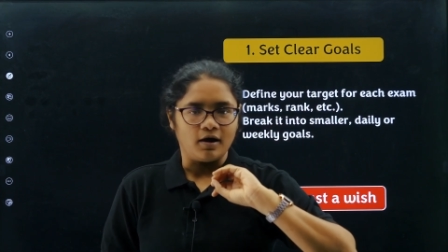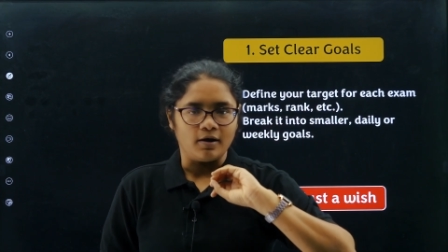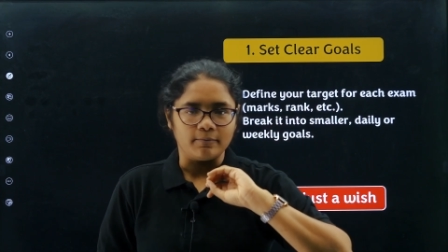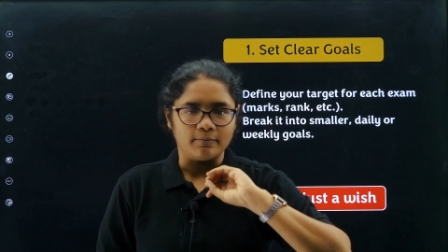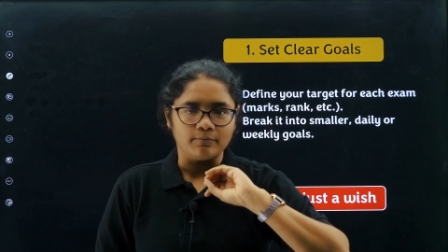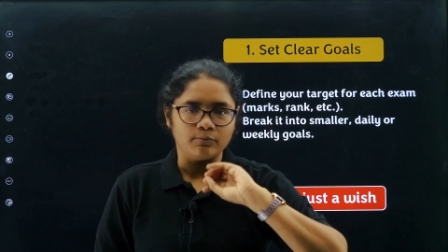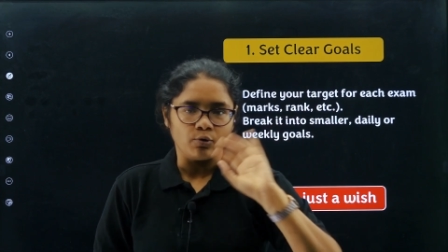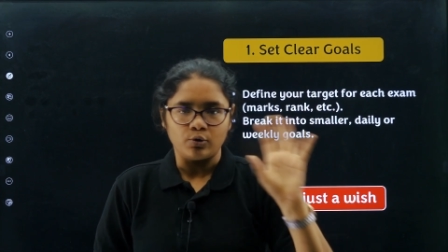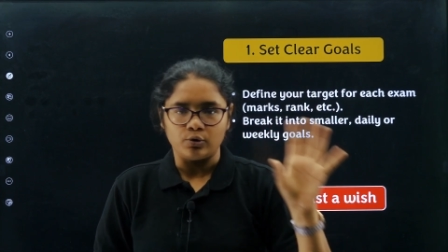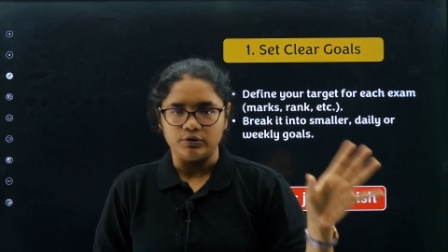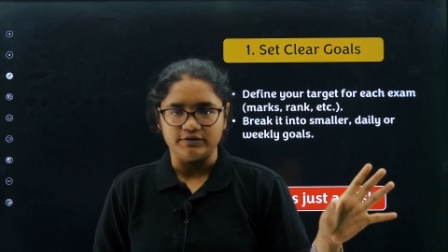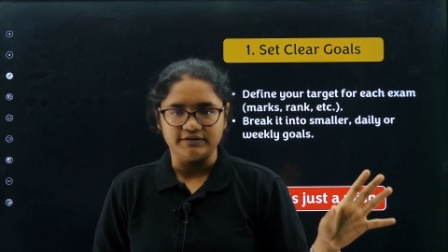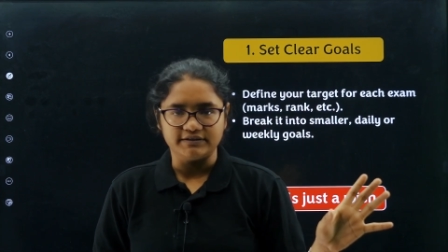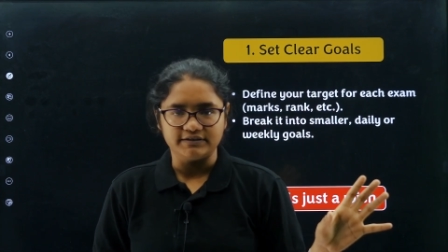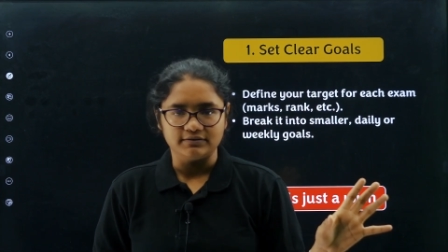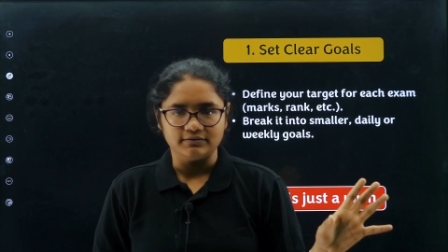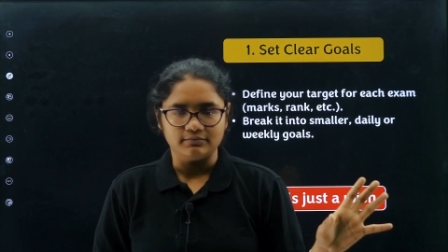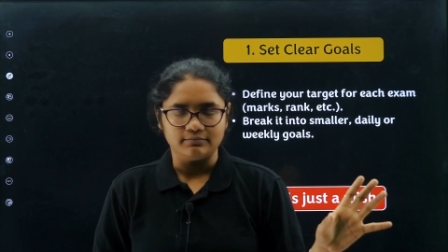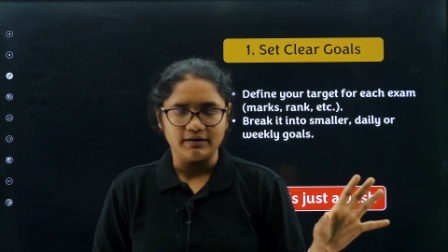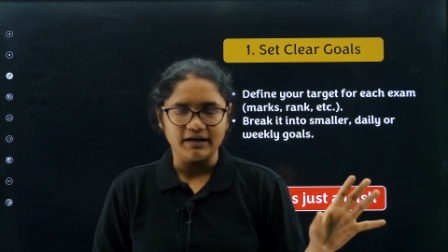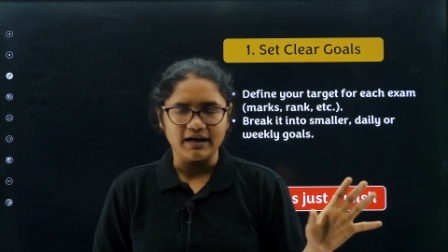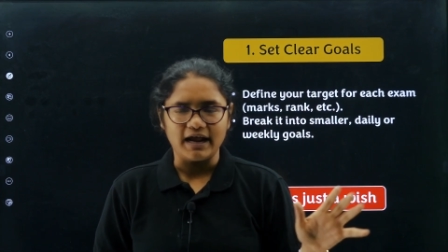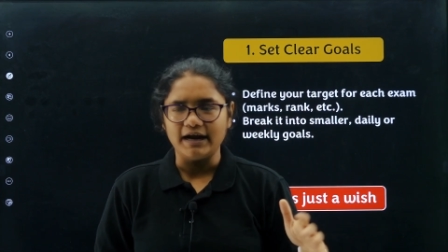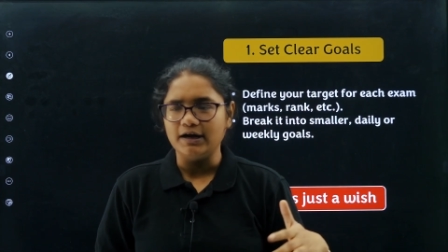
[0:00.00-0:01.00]
boards,
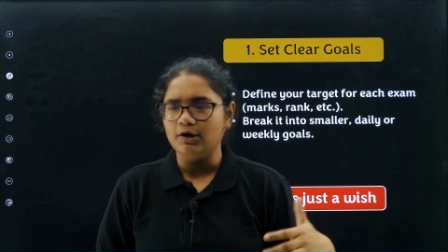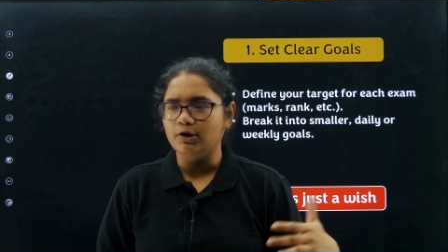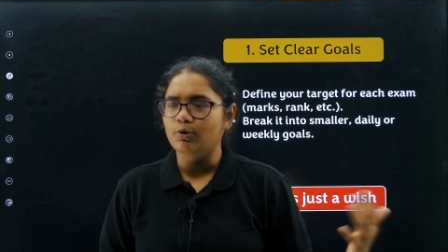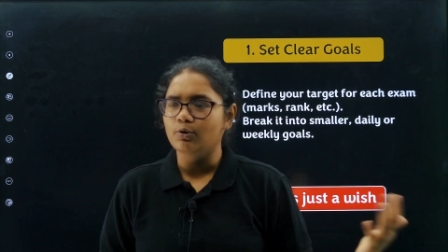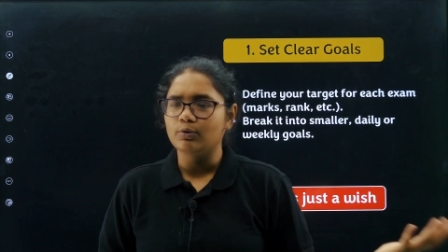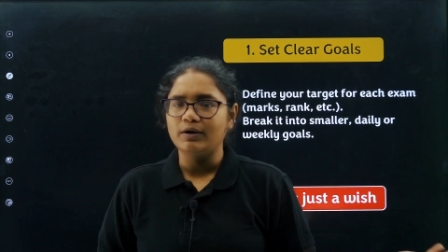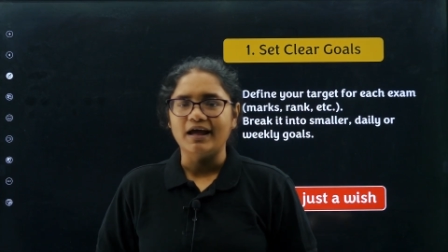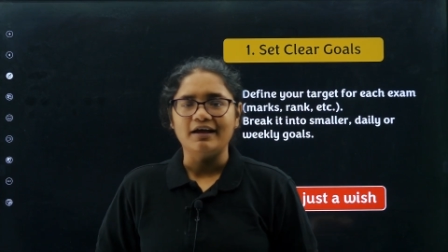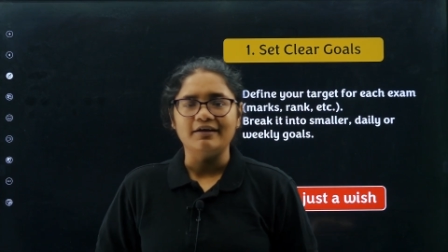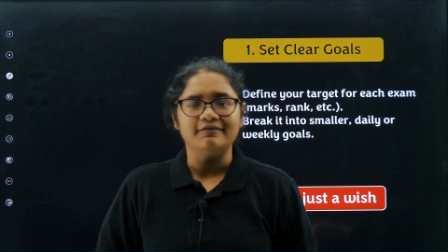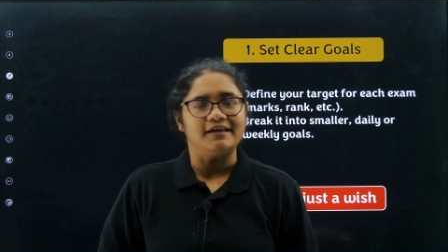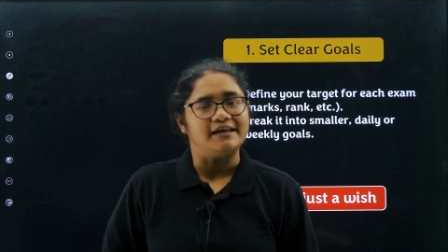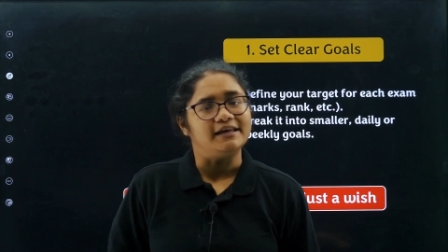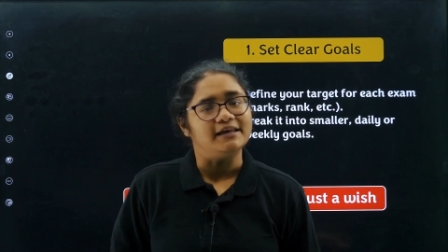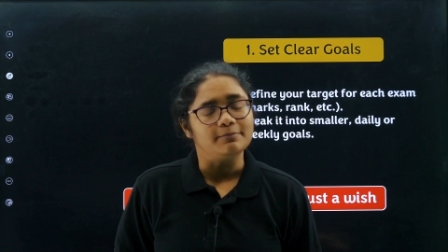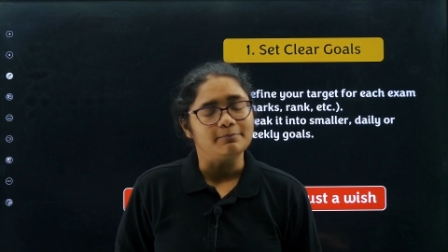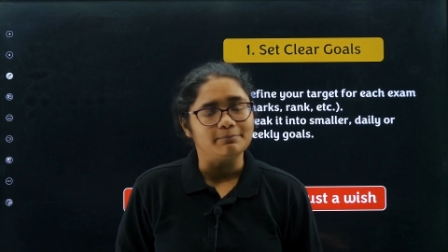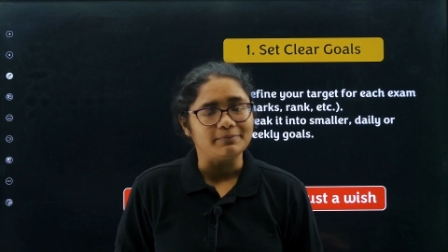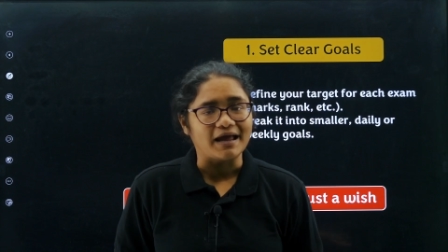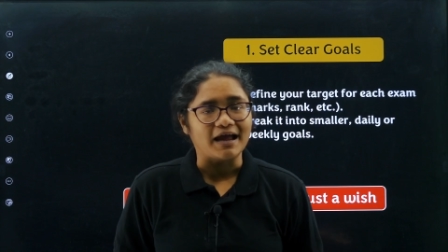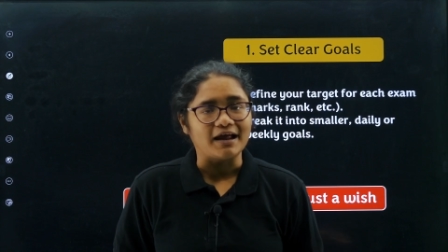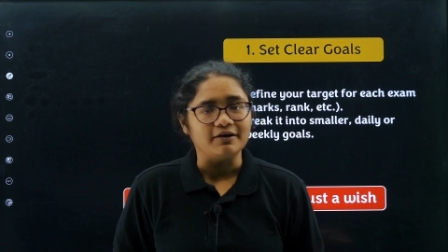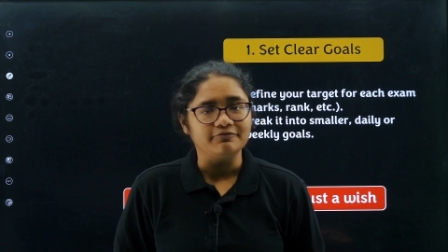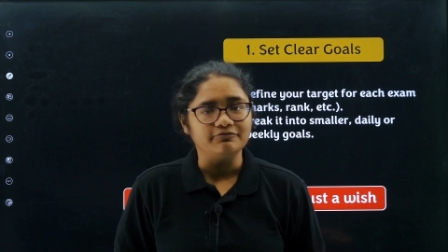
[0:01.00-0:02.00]
but I don't have any
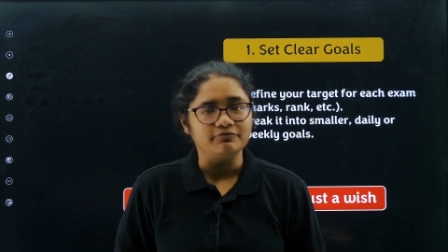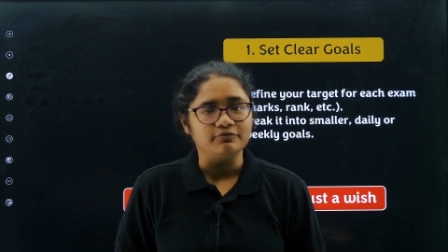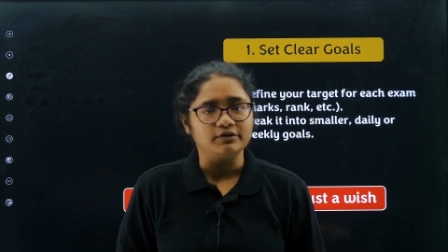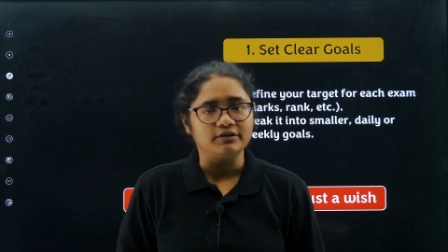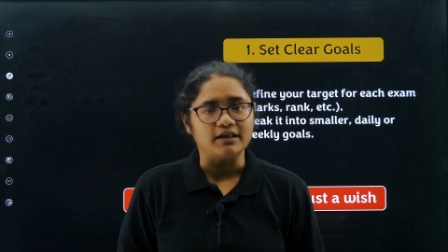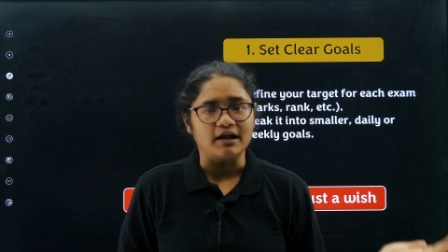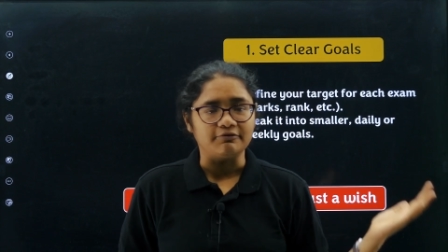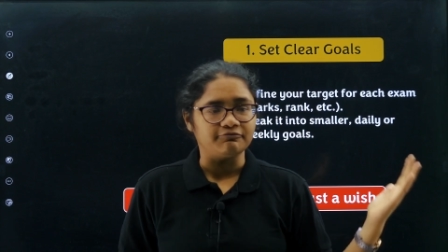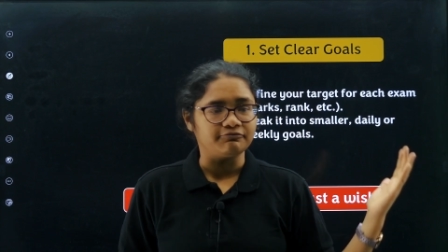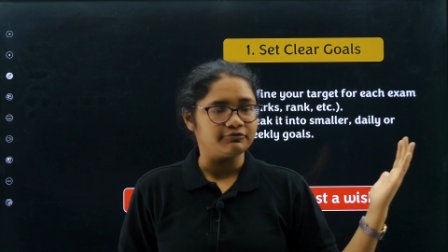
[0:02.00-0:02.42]
plan for that.